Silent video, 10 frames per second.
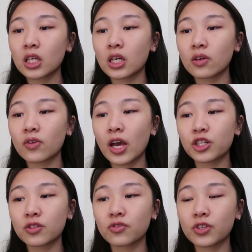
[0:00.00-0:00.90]
if
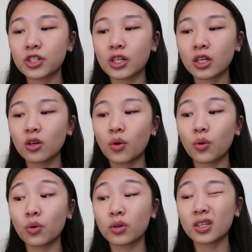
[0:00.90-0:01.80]
Asian fishing,
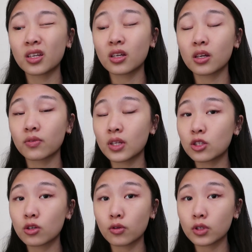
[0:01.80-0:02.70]
or if
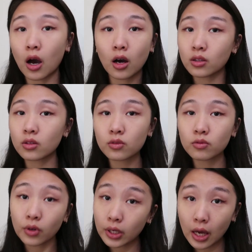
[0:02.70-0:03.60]
these girls aren't
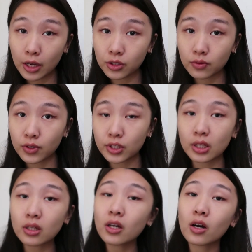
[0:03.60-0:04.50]
doing Asian
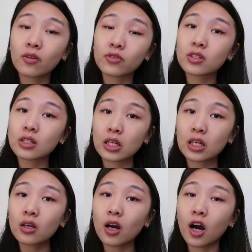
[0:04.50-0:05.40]
fishing,
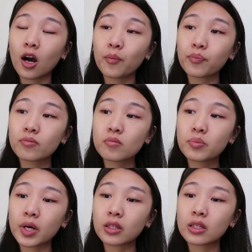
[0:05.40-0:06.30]
obviously.
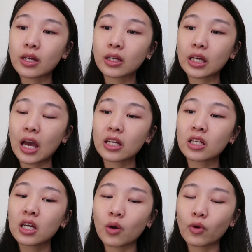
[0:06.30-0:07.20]
But then
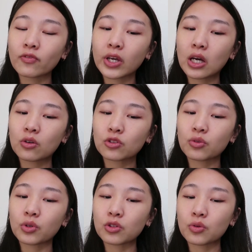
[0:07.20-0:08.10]
again, one thing I
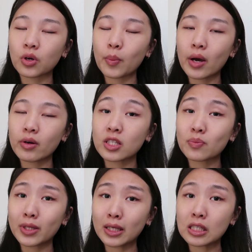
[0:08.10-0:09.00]
also want to talk about is
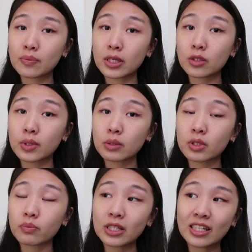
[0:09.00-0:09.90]
please, please, please,
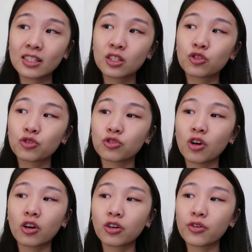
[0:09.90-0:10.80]
please, please do
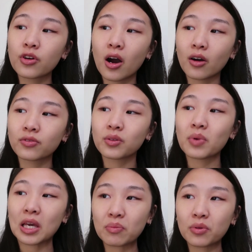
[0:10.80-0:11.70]
not go after
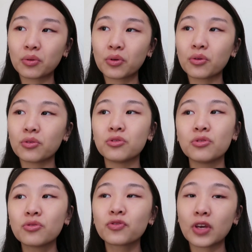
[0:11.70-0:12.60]
people who
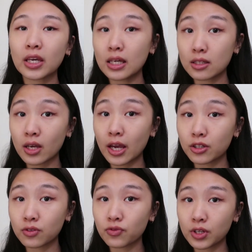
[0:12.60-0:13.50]
you think is
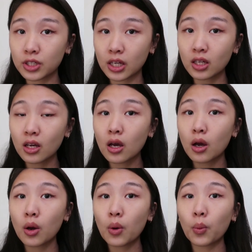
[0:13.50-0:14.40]
Asian fishing
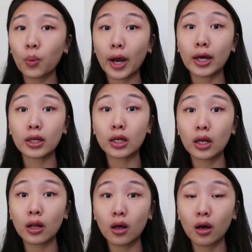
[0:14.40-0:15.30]
when